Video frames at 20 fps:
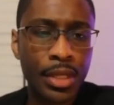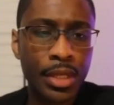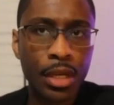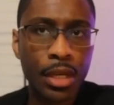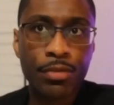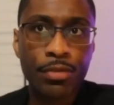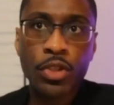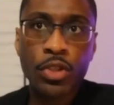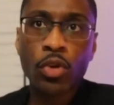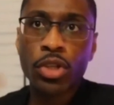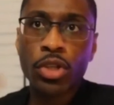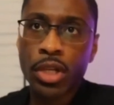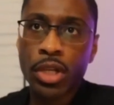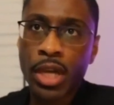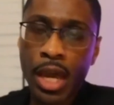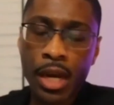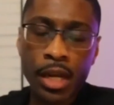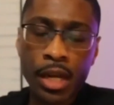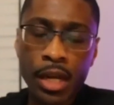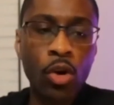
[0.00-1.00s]
If so, you
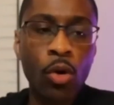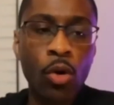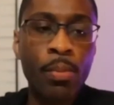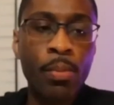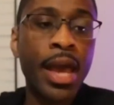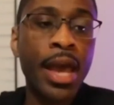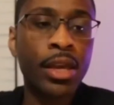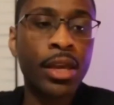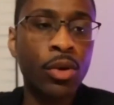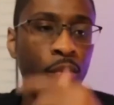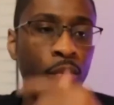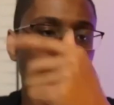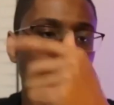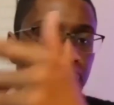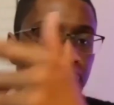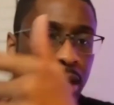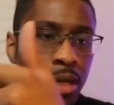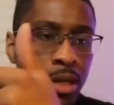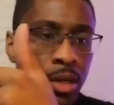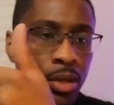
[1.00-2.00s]
got to go back and we
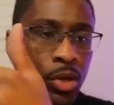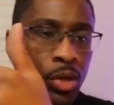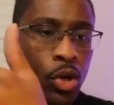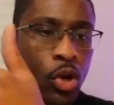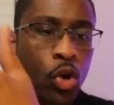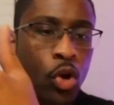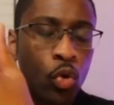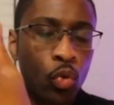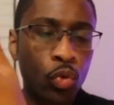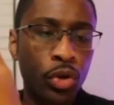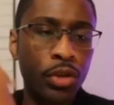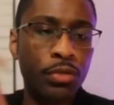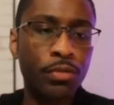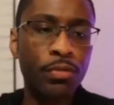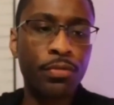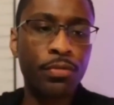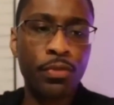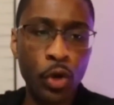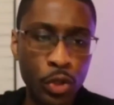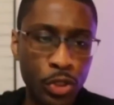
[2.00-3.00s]
got to
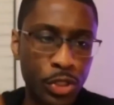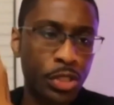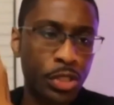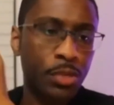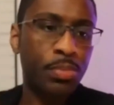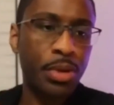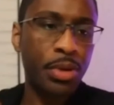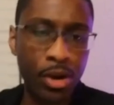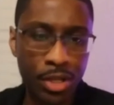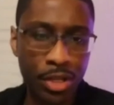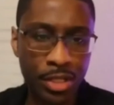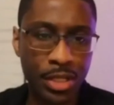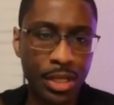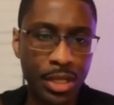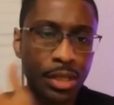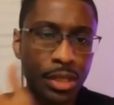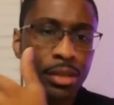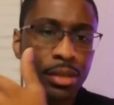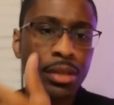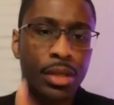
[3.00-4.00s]
reverse the
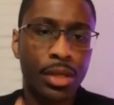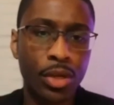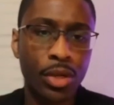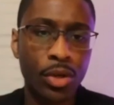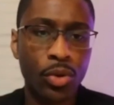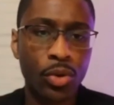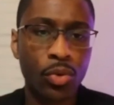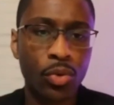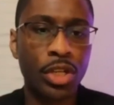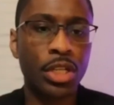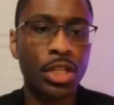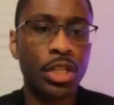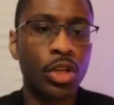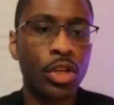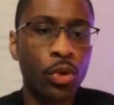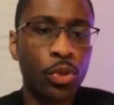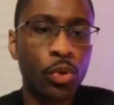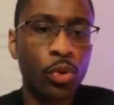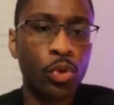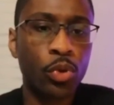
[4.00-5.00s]
parenting. We need to
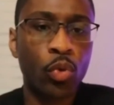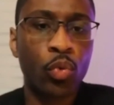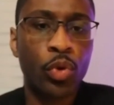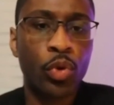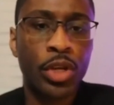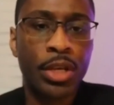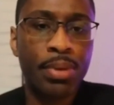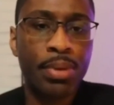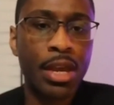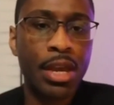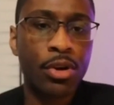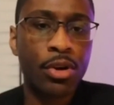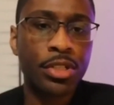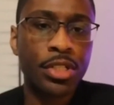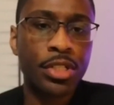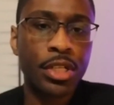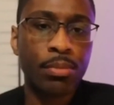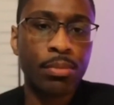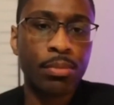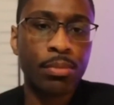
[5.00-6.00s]
go through the
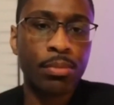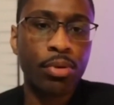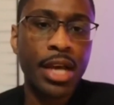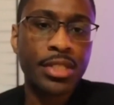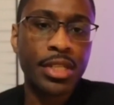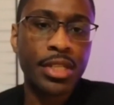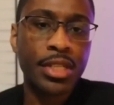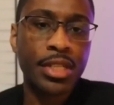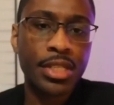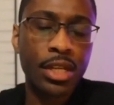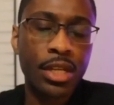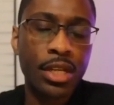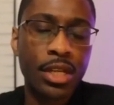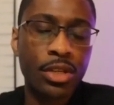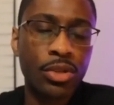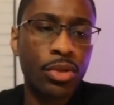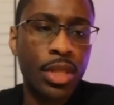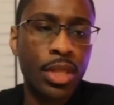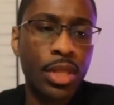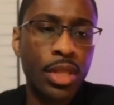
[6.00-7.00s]
reparenting process. How do you
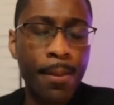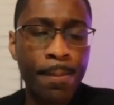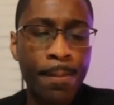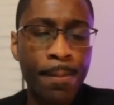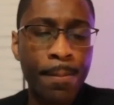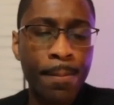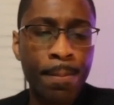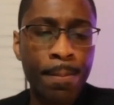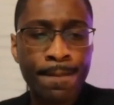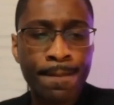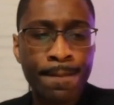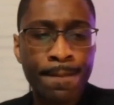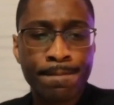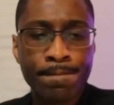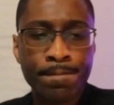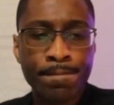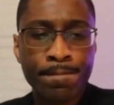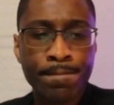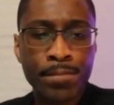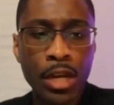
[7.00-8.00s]
do that?
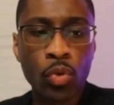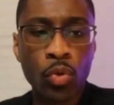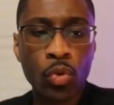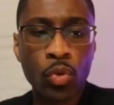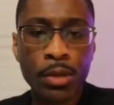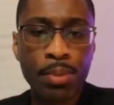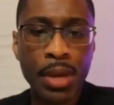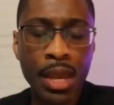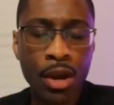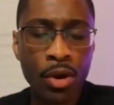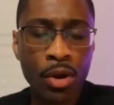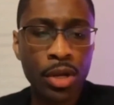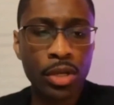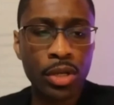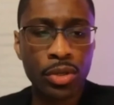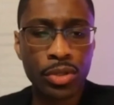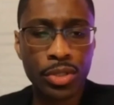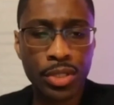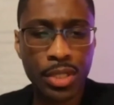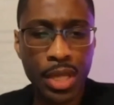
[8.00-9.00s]
How do you
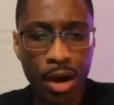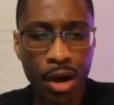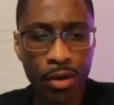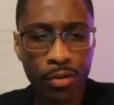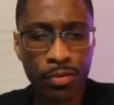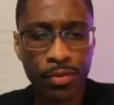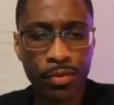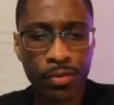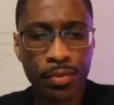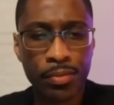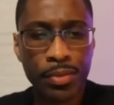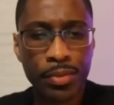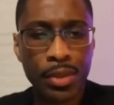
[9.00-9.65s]
reparent yourself?